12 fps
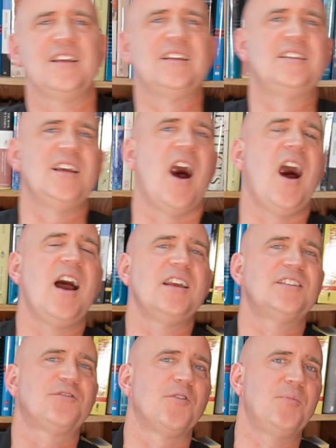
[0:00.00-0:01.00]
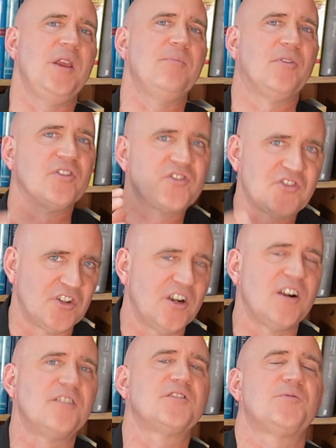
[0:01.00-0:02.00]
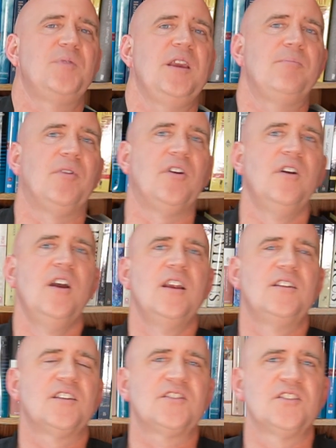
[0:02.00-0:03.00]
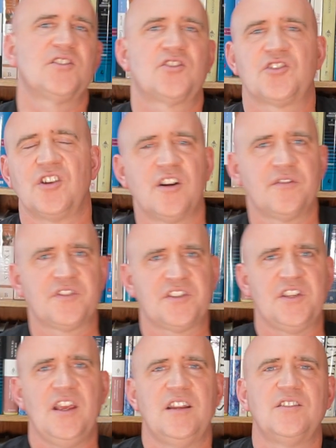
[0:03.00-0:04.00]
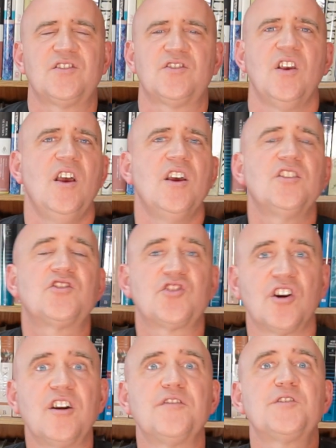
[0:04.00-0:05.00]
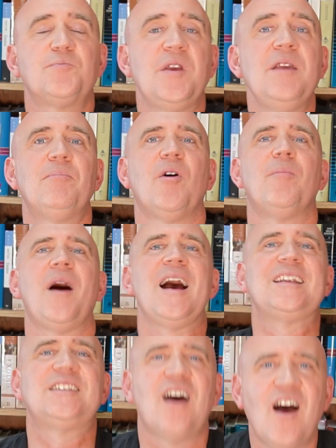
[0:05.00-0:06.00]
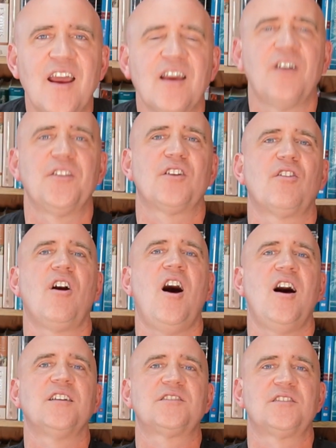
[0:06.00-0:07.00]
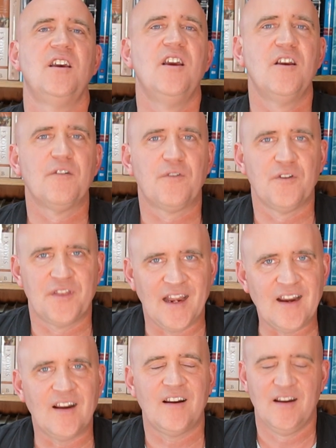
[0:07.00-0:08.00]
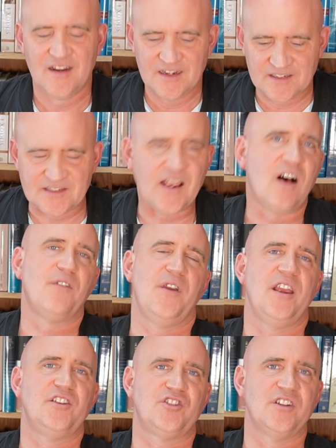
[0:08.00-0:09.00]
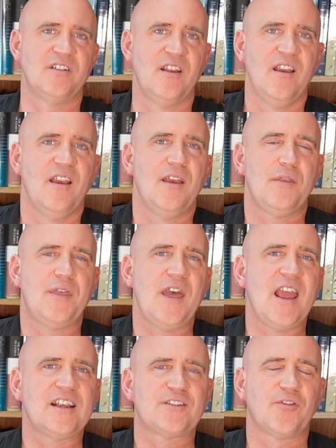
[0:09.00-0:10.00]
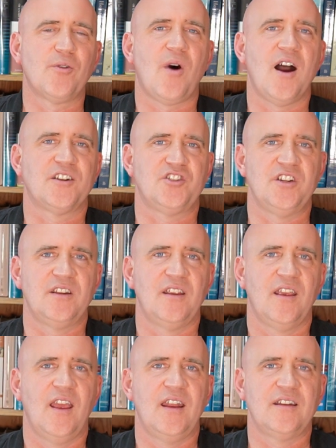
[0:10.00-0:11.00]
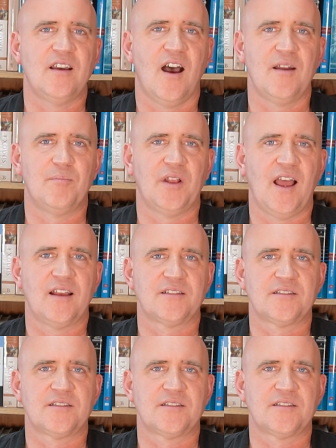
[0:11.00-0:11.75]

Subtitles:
and dies for people, serves people, doesn't serve sins, serves people by dying on the cross for their salvation. Thanks for watching, and God bless.